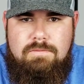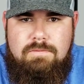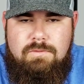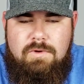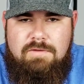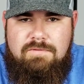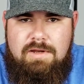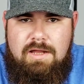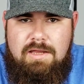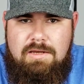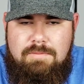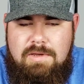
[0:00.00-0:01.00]
Wife and
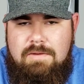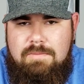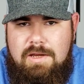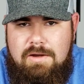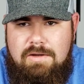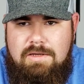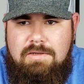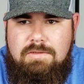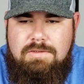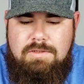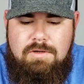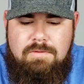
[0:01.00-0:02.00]
I ended up getting married,
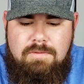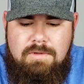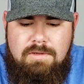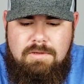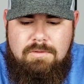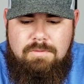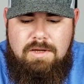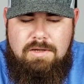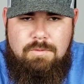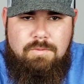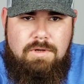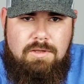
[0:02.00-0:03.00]
so we
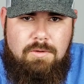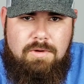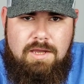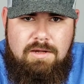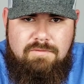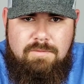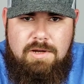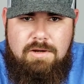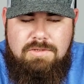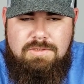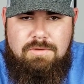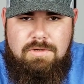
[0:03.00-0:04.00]
ended up relocating from
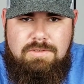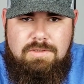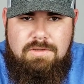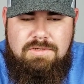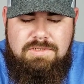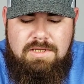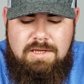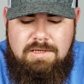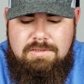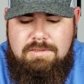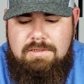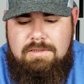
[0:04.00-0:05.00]
Arizona to another
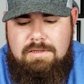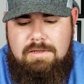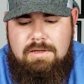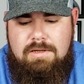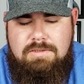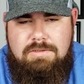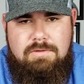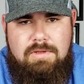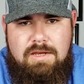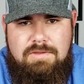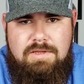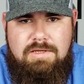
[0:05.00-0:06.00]
state. So a
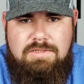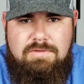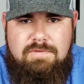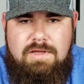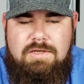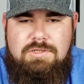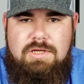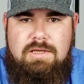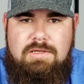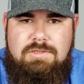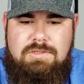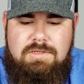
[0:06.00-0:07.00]
lot of things have kind of
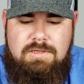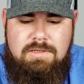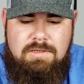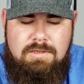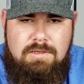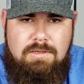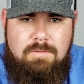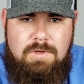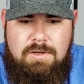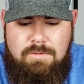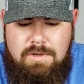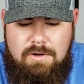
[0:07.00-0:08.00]
changed. But
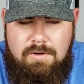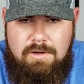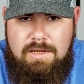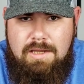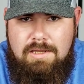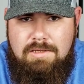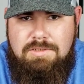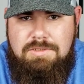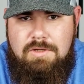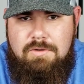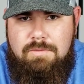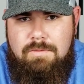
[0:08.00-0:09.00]
here we are again,
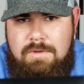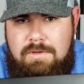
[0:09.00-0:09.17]
so